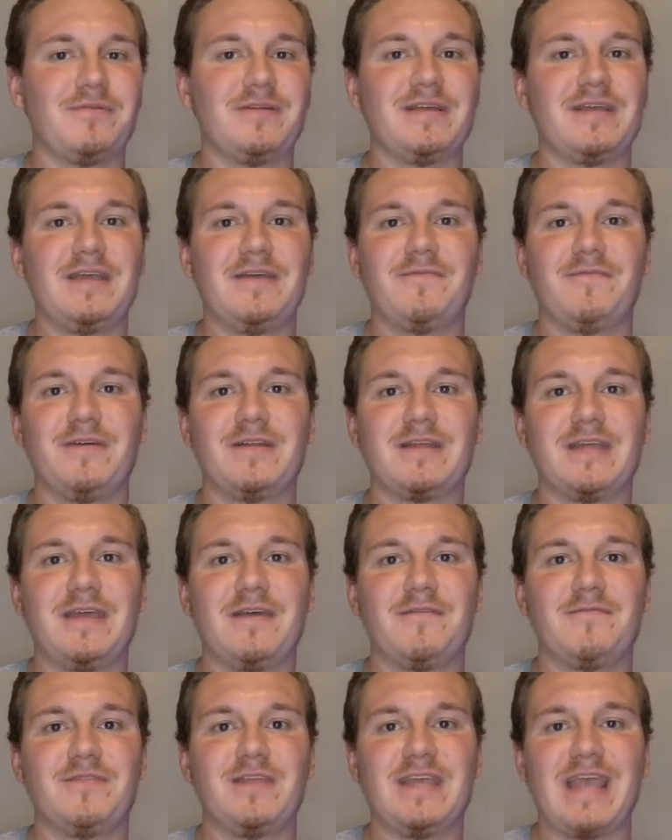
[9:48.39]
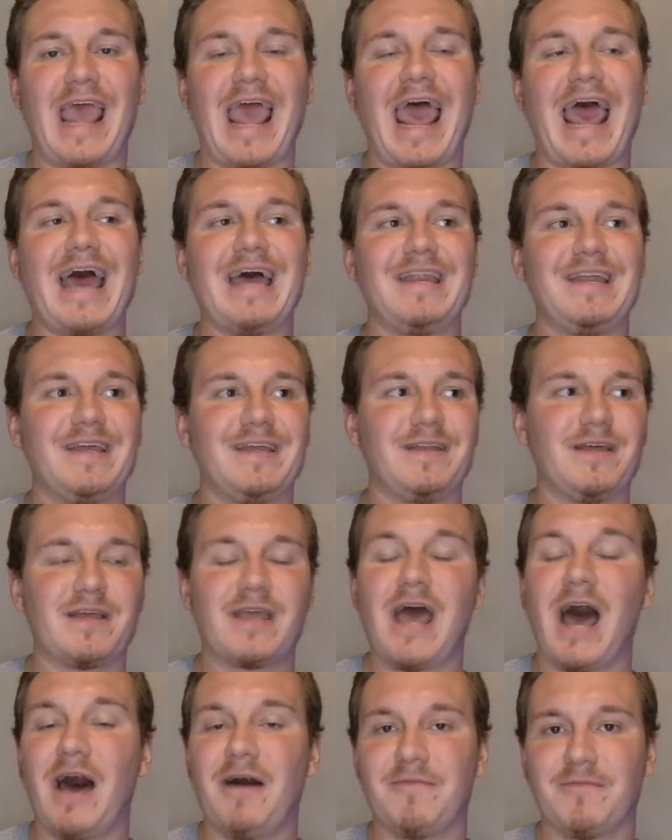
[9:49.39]
even give the added
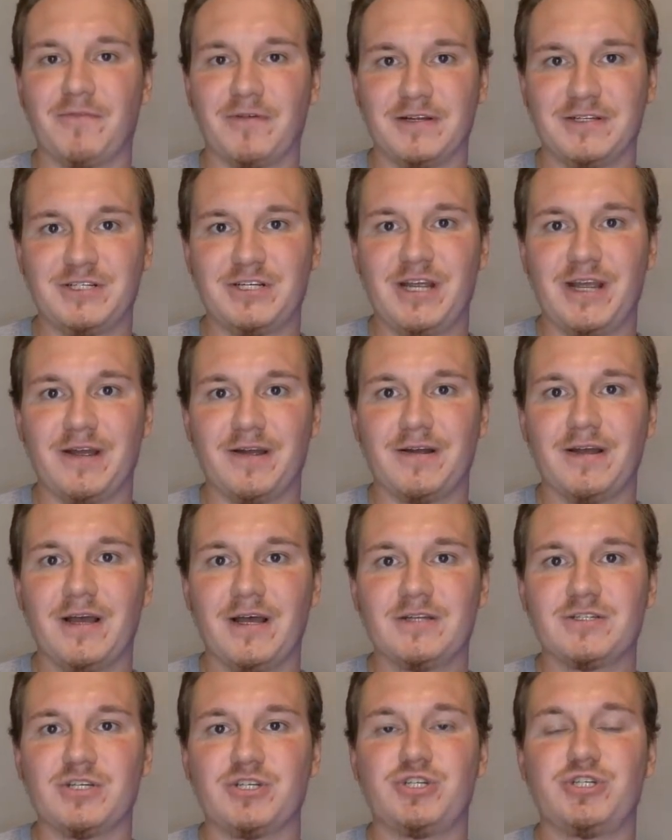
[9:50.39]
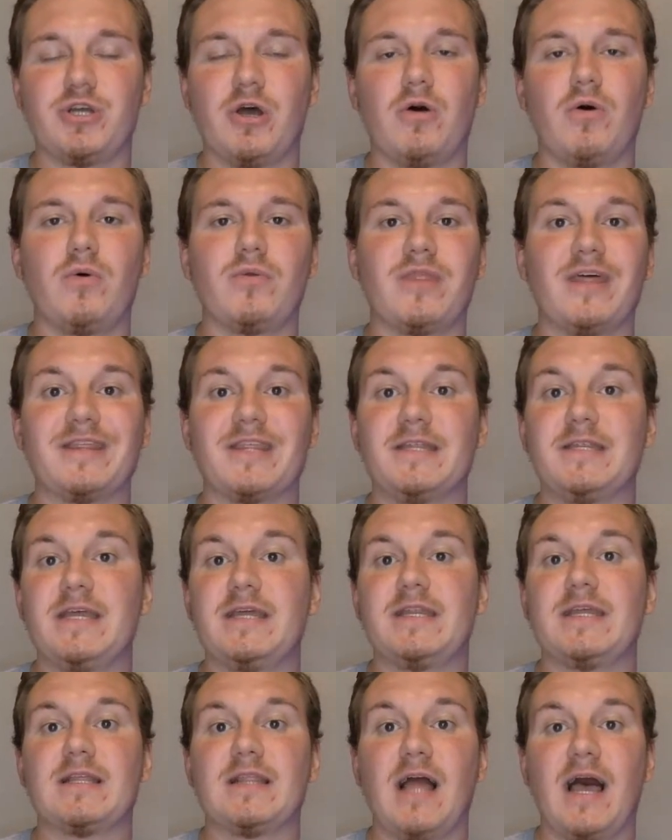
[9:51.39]
coverage here to show that the
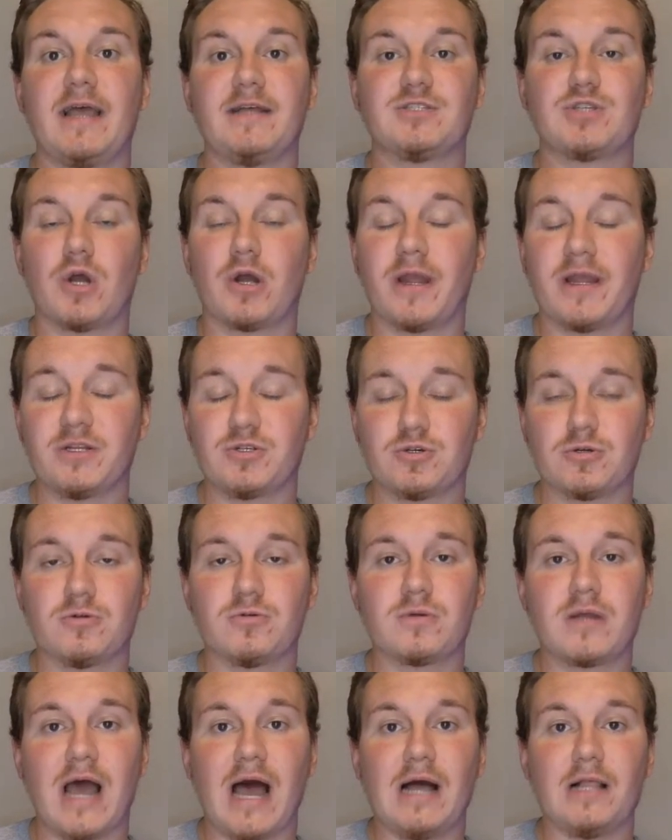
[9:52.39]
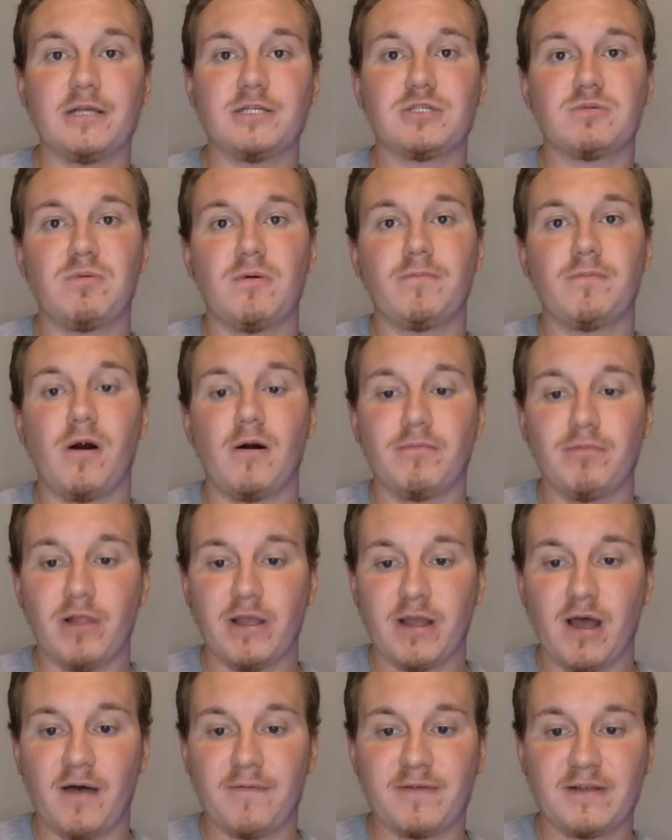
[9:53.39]
Nittany Lions are a true college football
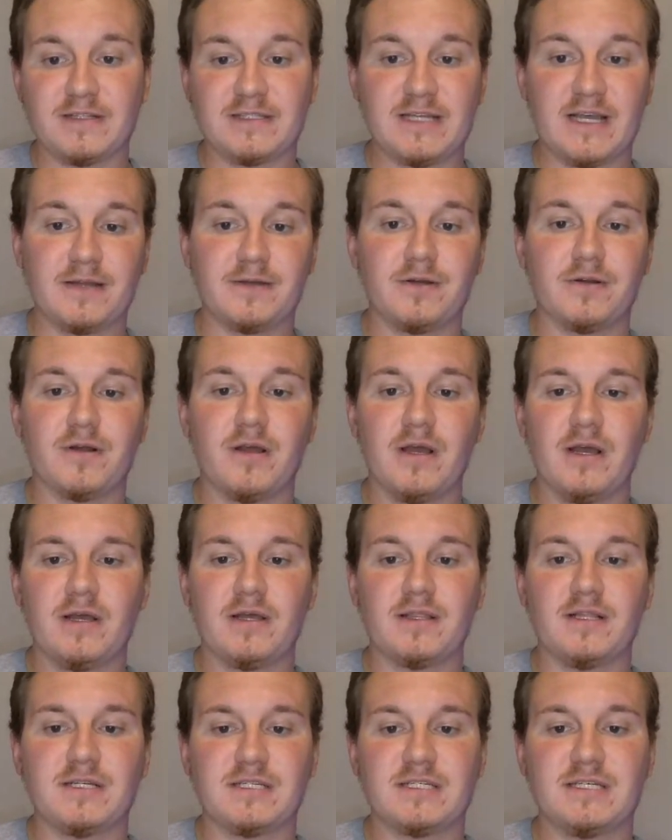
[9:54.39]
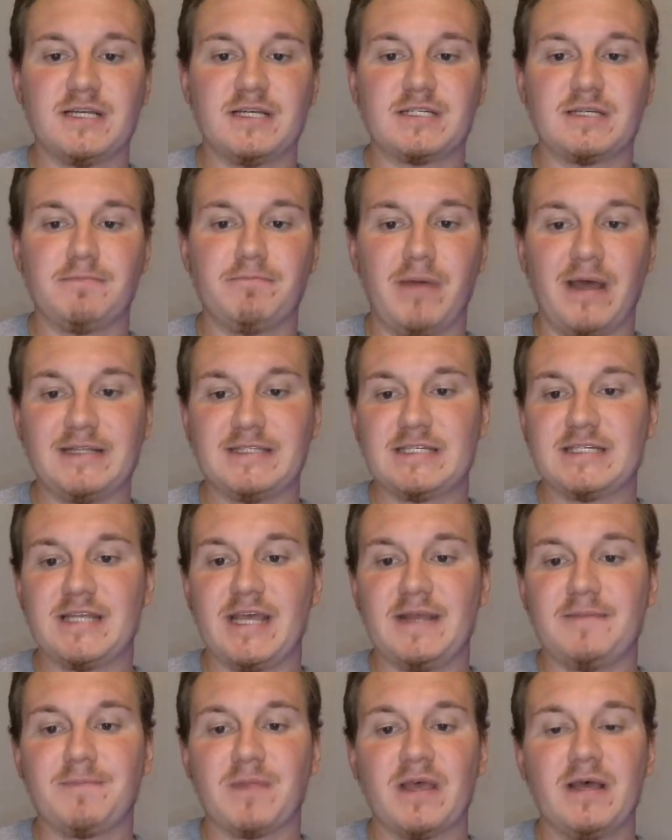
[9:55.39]
playoff contender this season. Penn
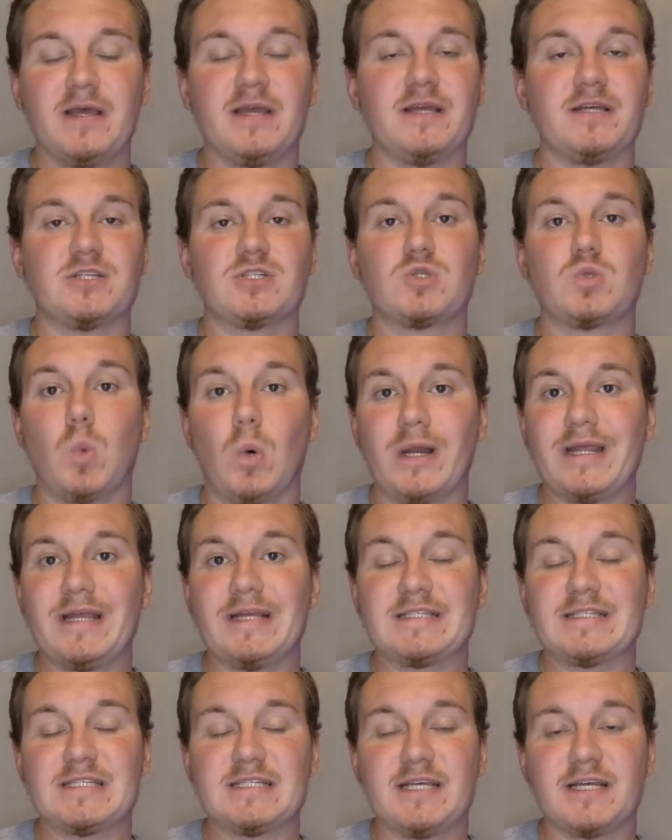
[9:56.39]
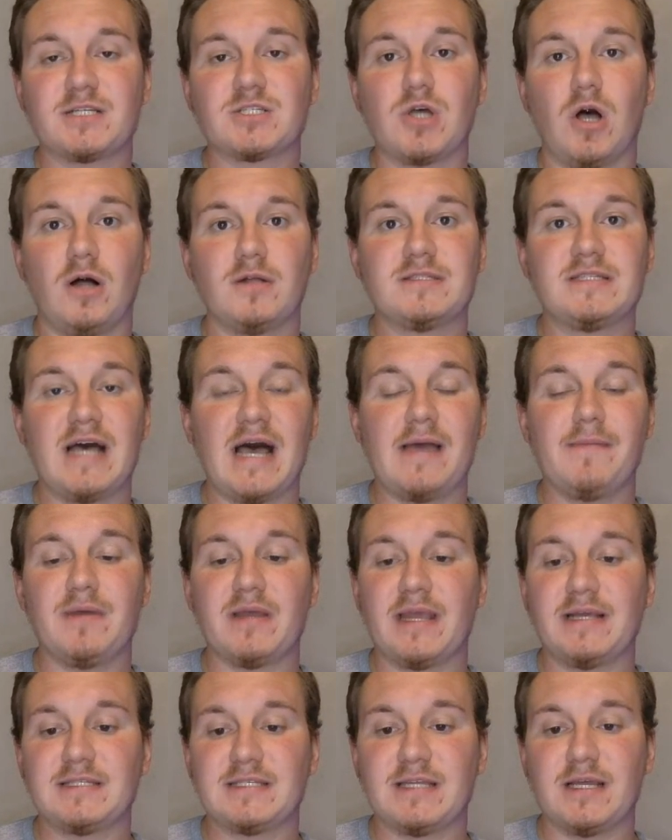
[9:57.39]
State is 20-6 all time
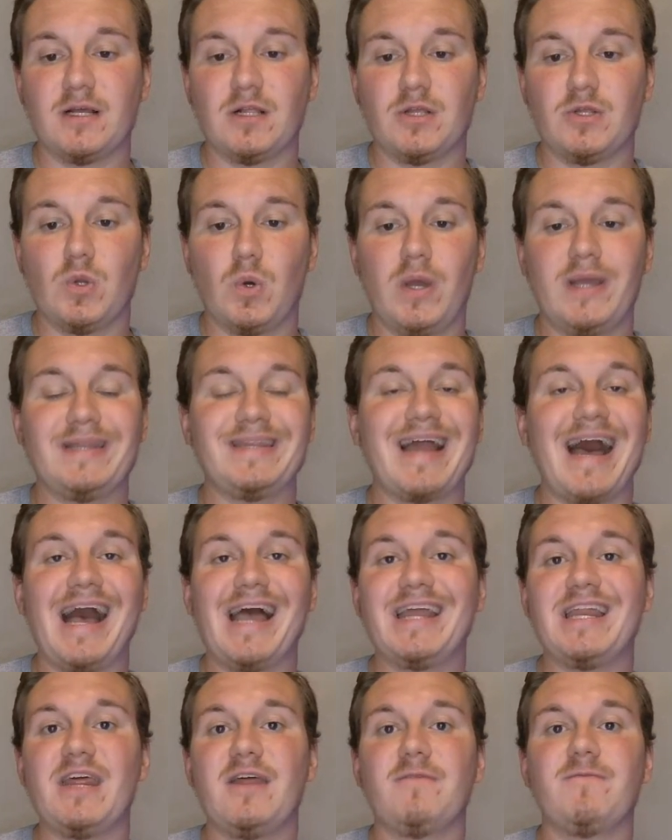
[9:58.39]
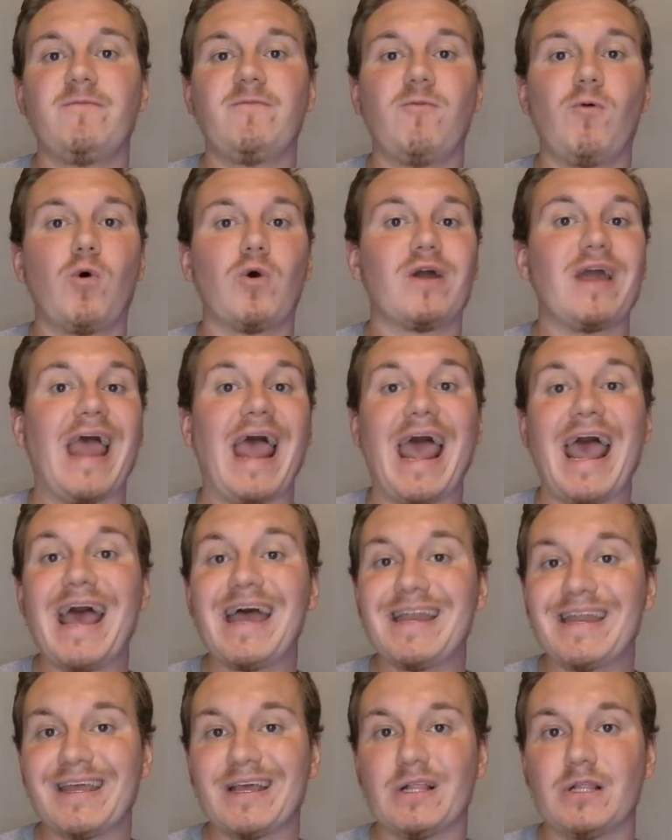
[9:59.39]
against Illinois, 9-4
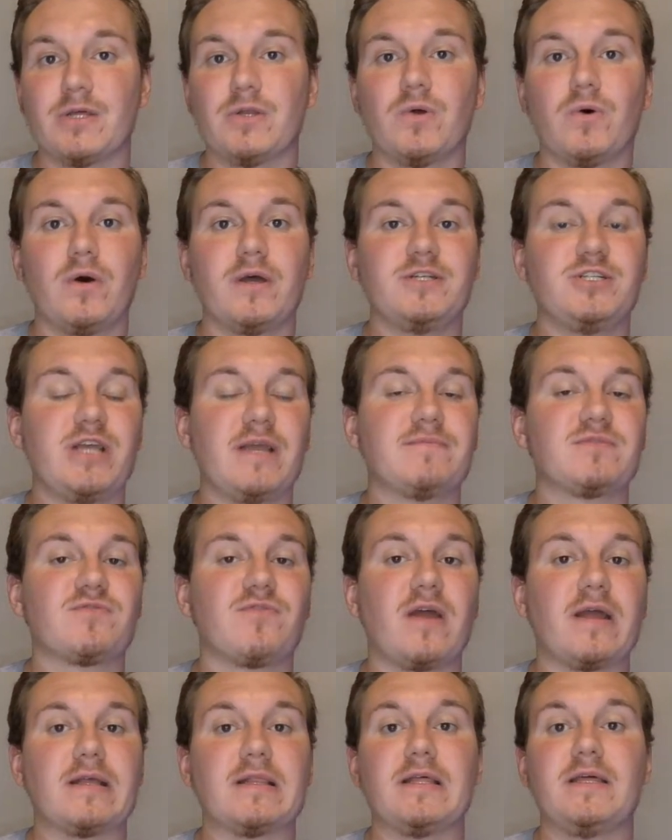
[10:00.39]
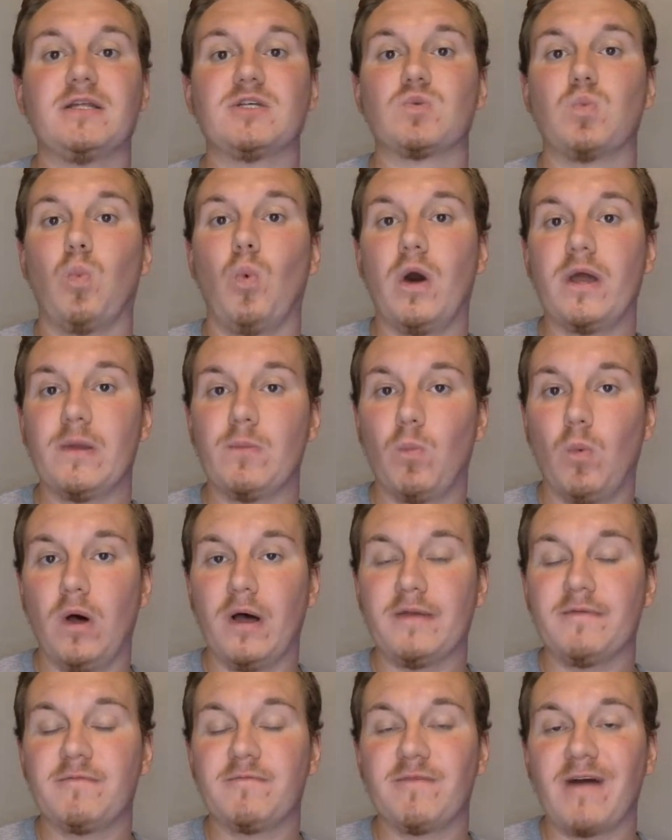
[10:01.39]
at Illinois. James Franklin is
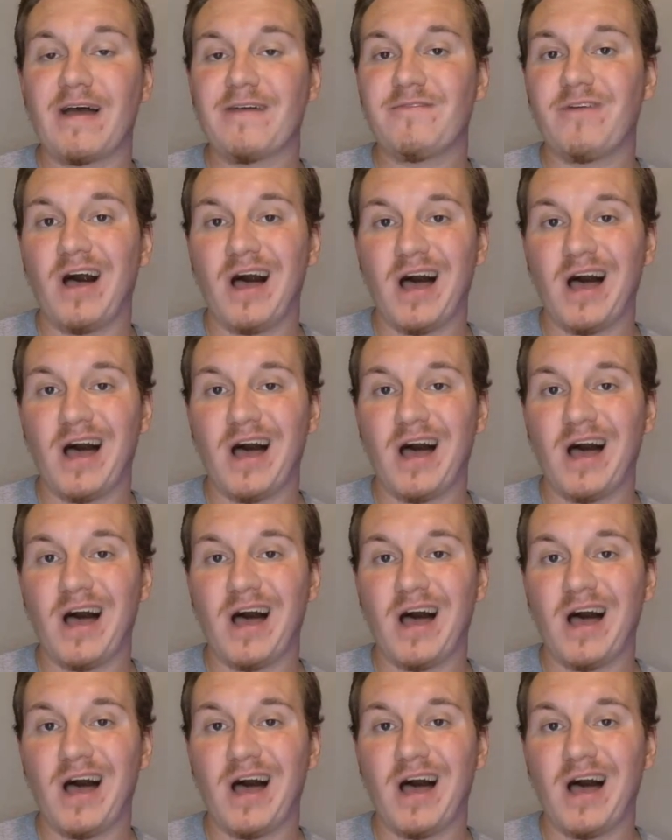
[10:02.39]
1-1, .500